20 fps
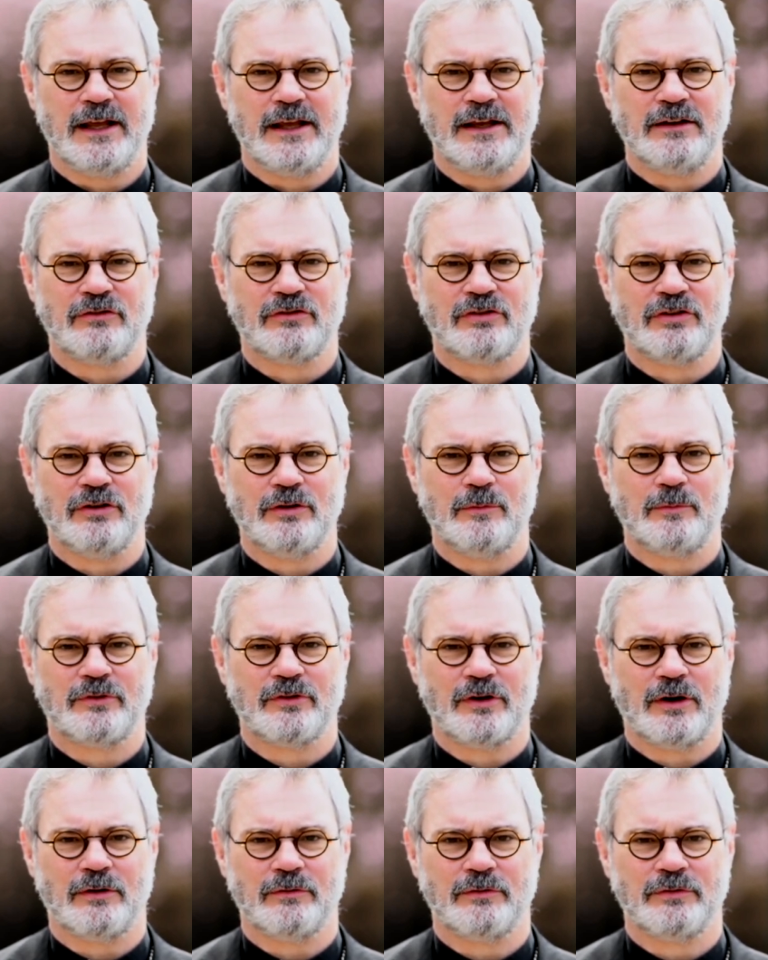in
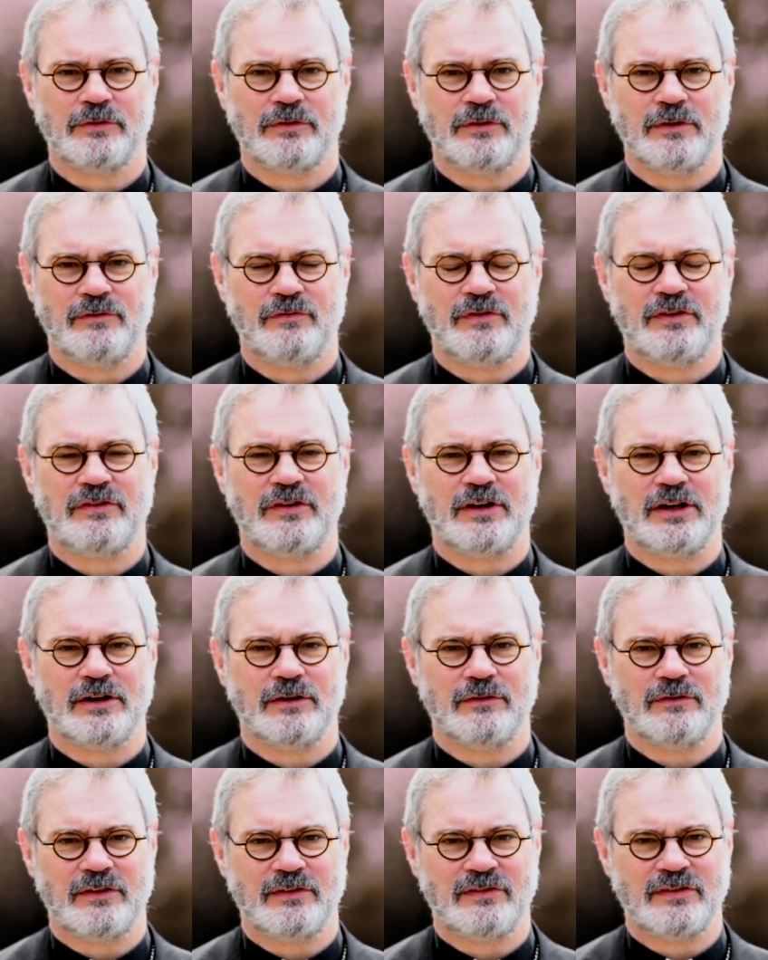terms of the
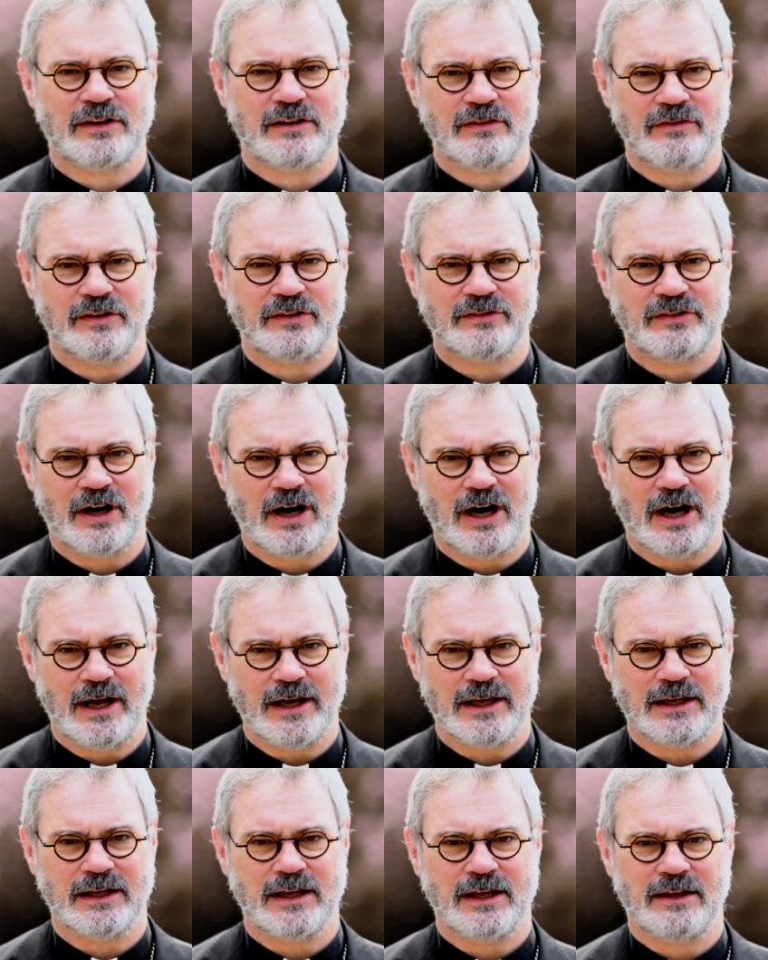visiting of the sick and the
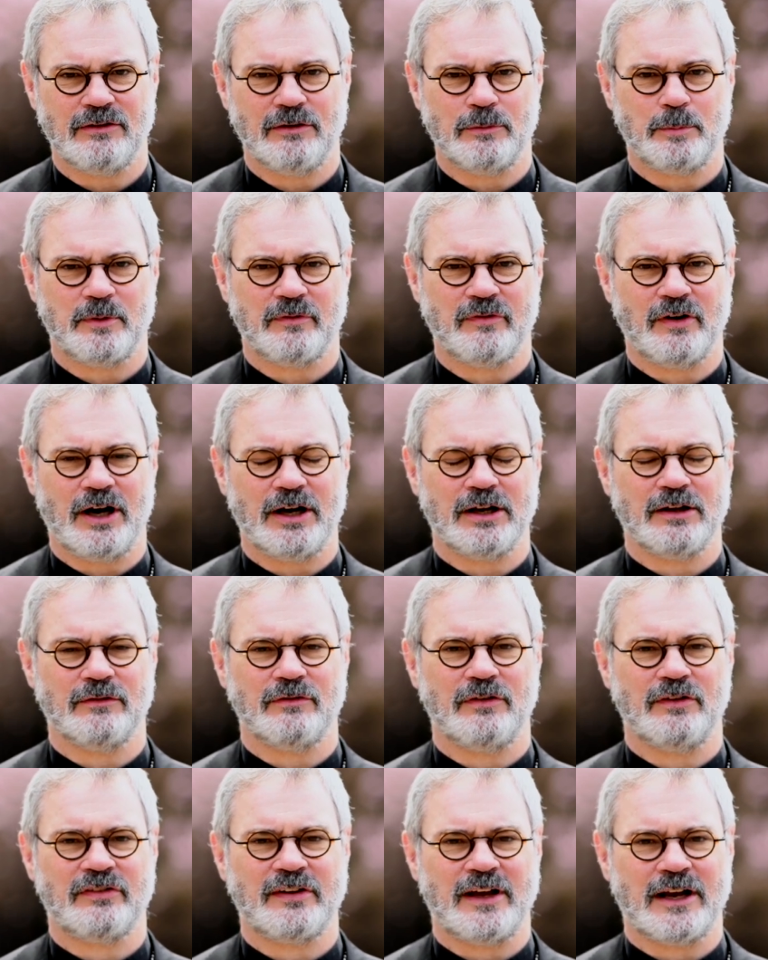dying and the providing
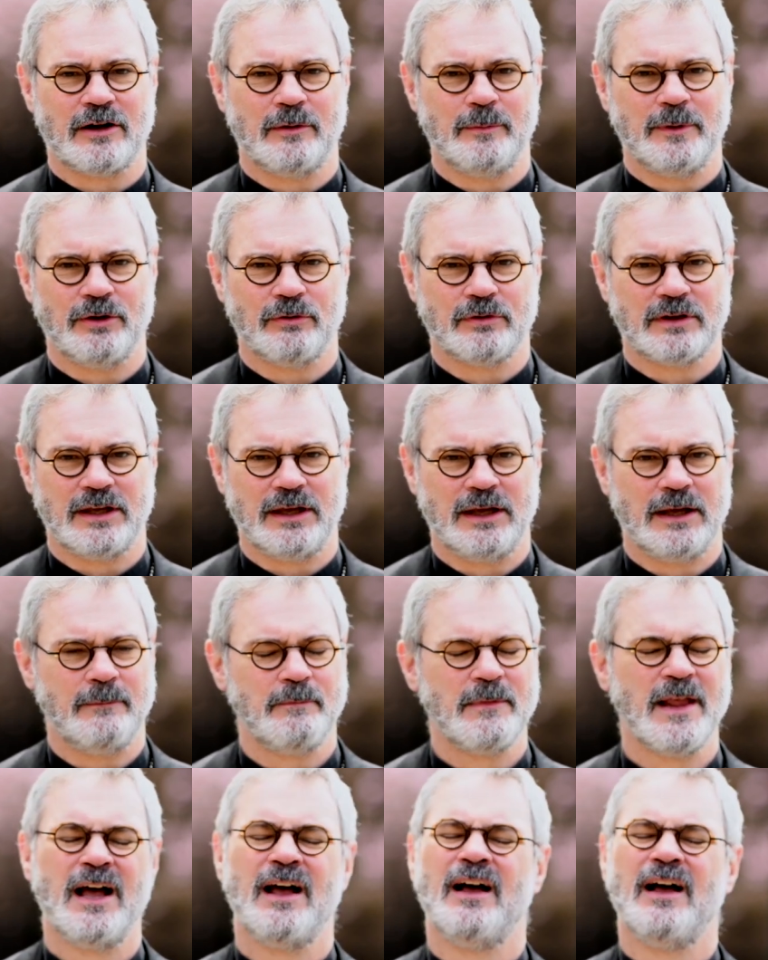of the sacramental care.